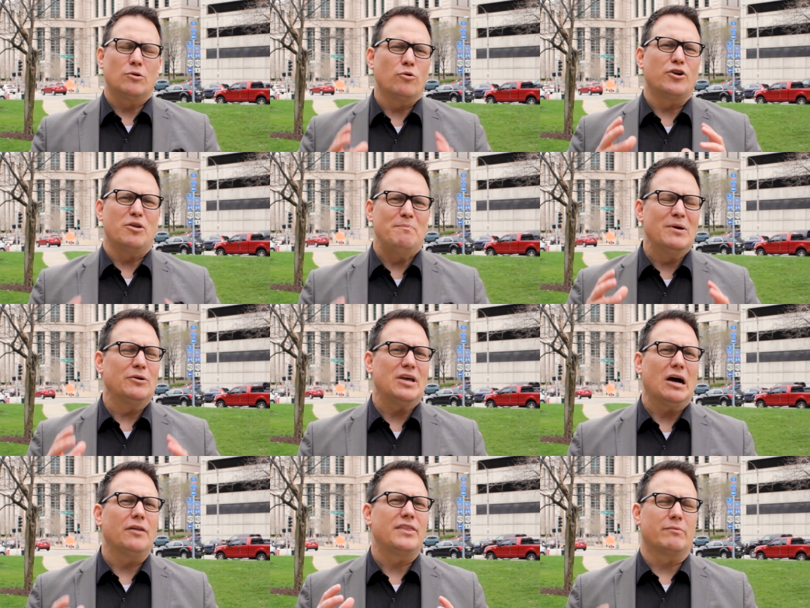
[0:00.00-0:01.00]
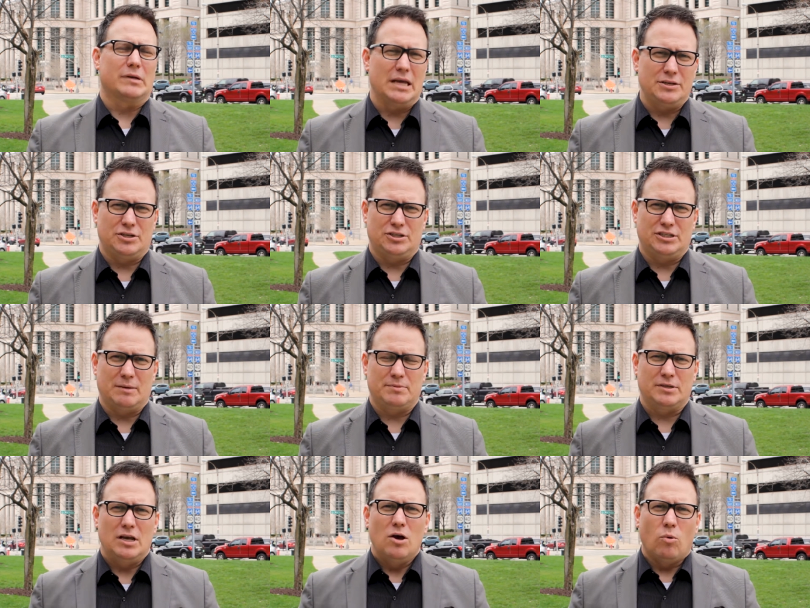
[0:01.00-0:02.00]
order to build healthy relationships,
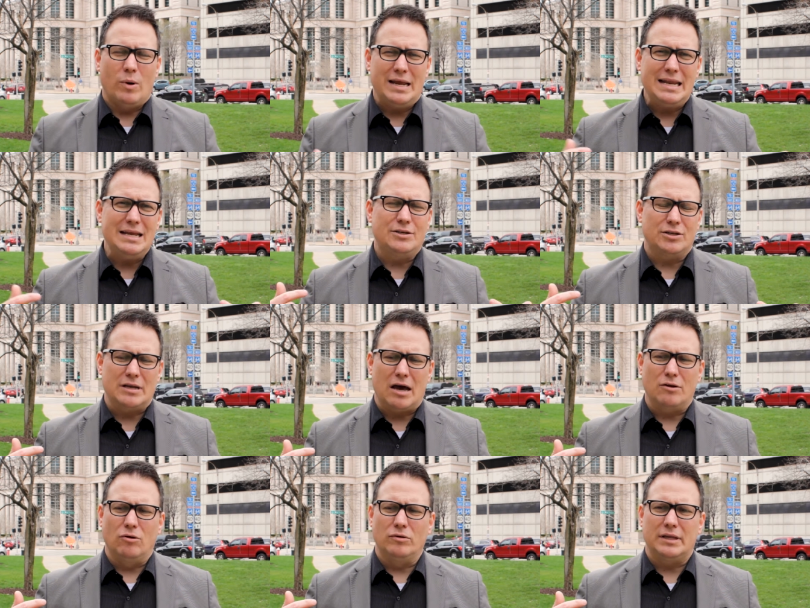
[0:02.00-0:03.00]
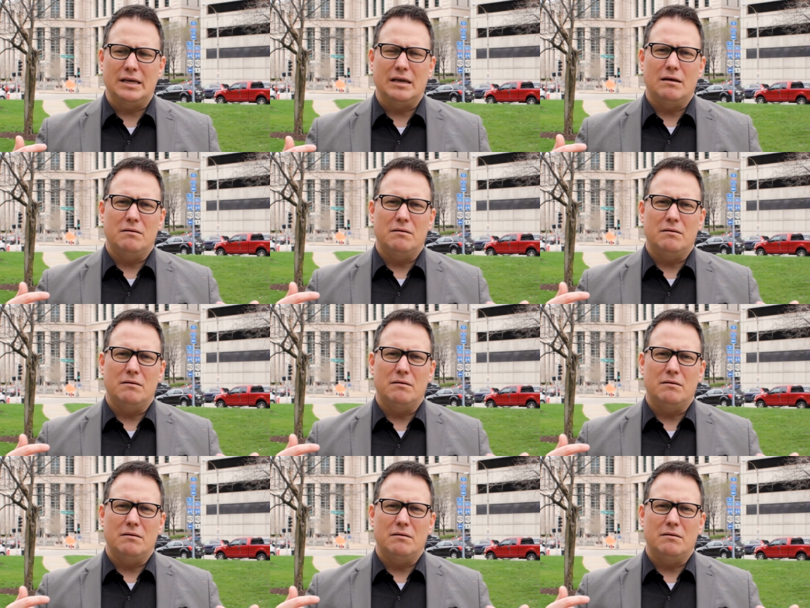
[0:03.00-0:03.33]
we need to not only